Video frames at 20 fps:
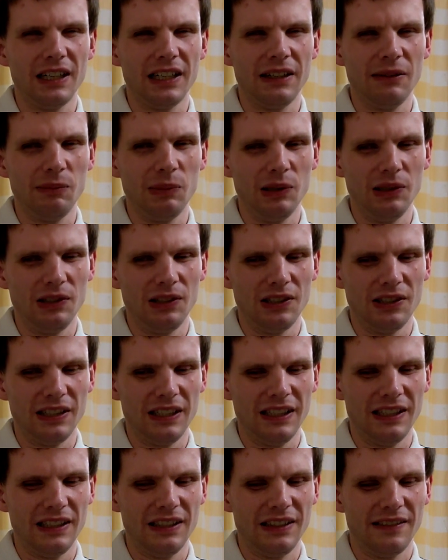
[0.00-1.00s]
output
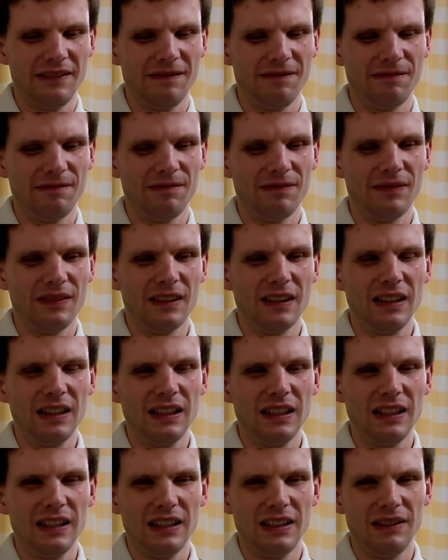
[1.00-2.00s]
socket
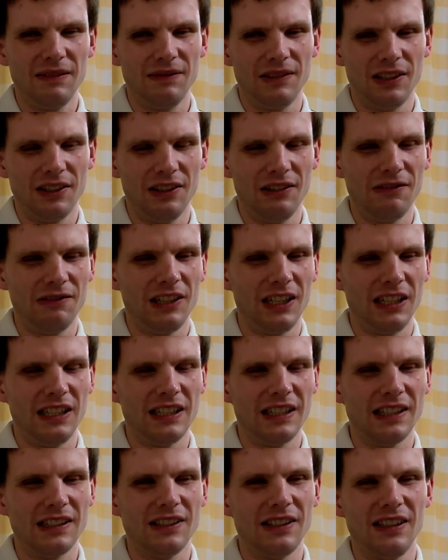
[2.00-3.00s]
on the
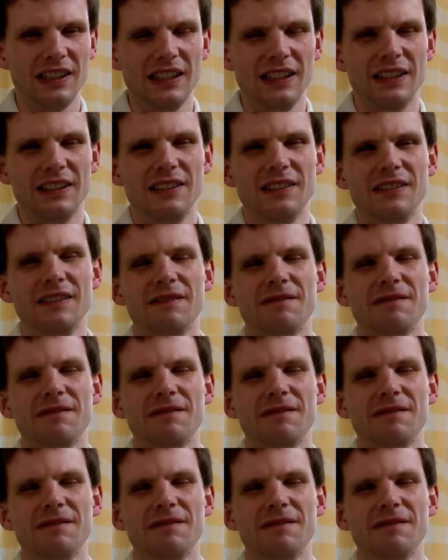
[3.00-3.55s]
right hand side.